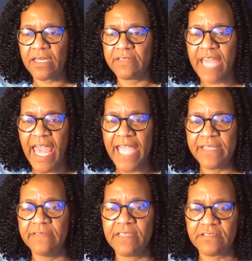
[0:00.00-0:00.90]
contained
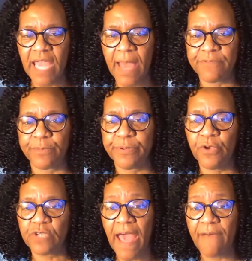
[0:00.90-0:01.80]
in this chapter
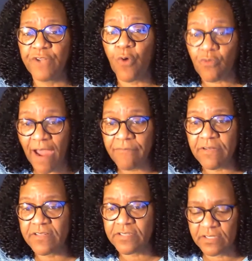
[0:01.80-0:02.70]
appear to have no
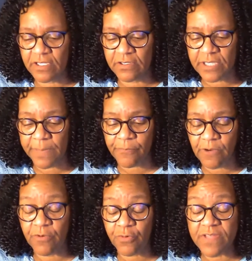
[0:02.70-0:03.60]
relevance to the
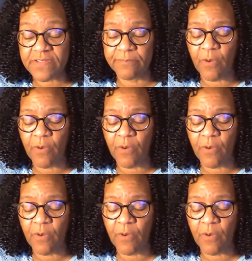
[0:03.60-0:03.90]
contemporary Christian.